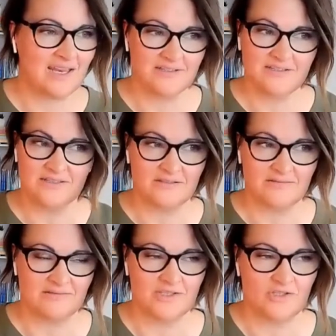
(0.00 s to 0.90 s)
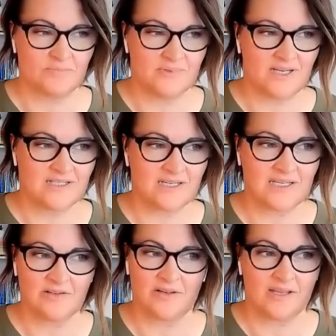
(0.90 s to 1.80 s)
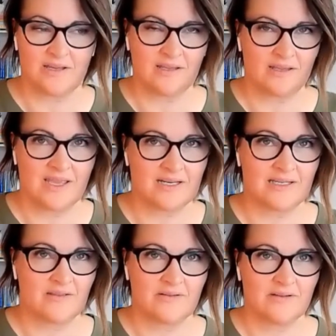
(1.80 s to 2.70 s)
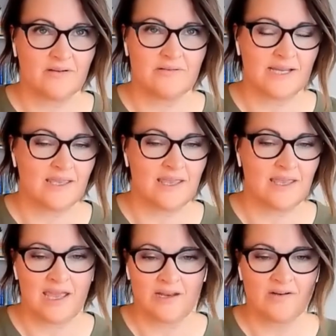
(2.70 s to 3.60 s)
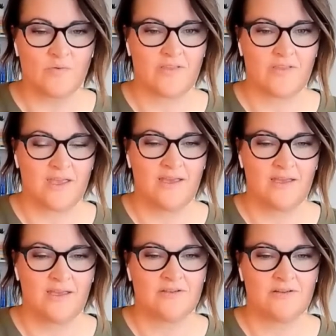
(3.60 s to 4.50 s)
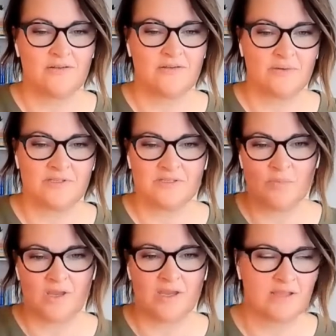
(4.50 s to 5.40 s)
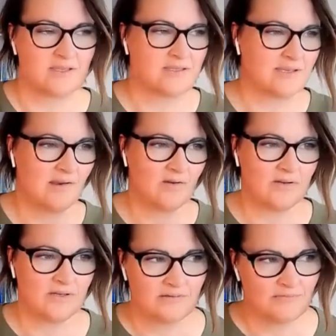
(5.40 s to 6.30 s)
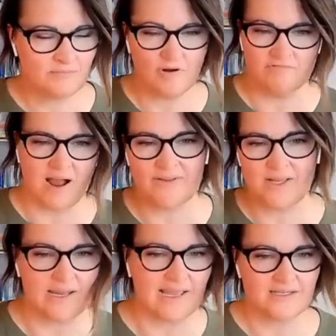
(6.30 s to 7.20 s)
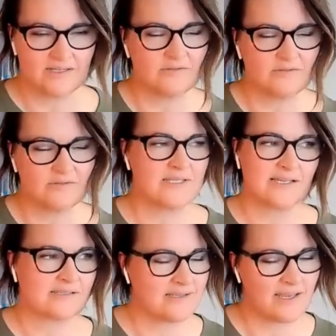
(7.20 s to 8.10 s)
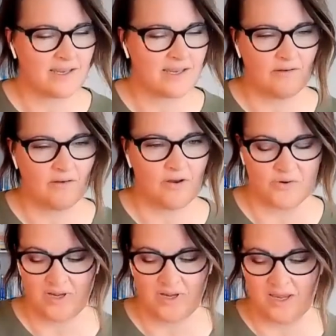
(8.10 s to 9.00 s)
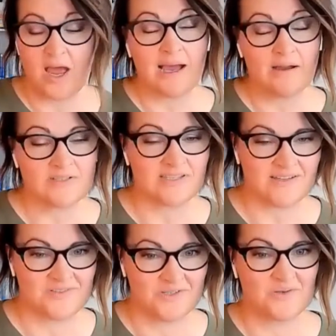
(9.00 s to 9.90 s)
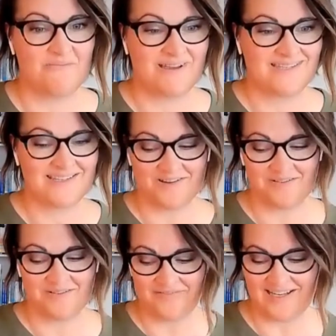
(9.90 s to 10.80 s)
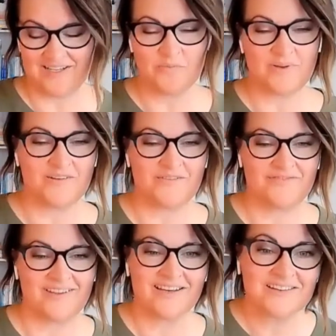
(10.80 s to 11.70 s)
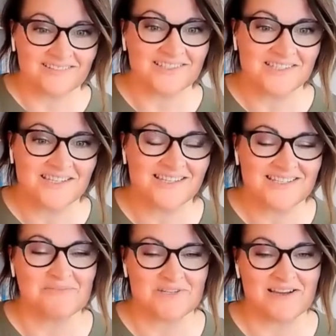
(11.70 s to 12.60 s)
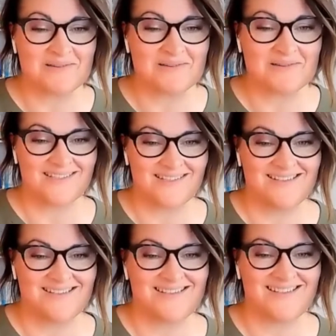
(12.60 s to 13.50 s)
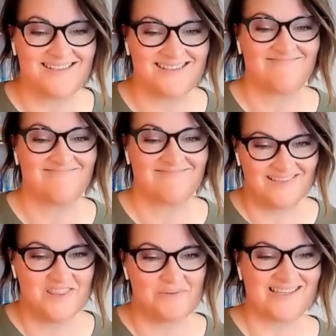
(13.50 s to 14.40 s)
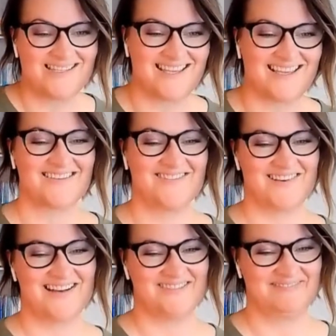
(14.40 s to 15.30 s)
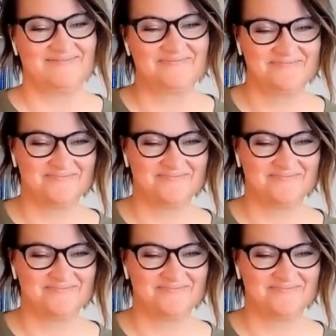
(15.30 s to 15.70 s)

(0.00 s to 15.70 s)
and the job that I did get, I thought, oh, I cannot work there. Do you know, there was smoking in the salon and arriving late and all of these things. I was like, no, I'll just have to do it myself. And a little bit of ignorance sometimes is the best thing, right?